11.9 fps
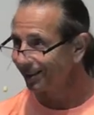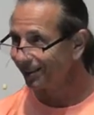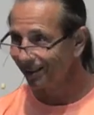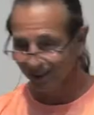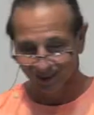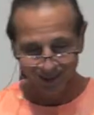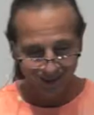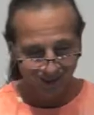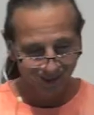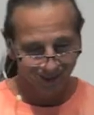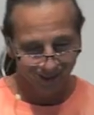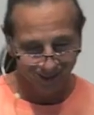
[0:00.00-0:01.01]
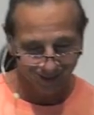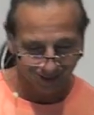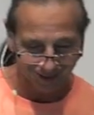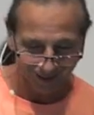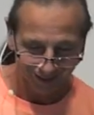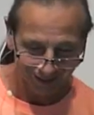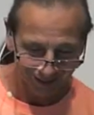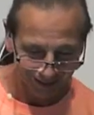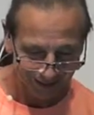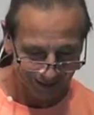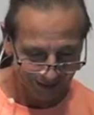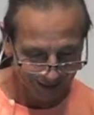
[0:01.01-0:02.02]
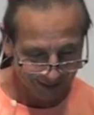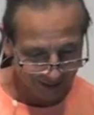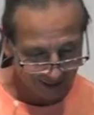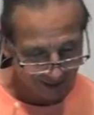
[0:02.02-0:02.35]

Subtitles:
[no speech]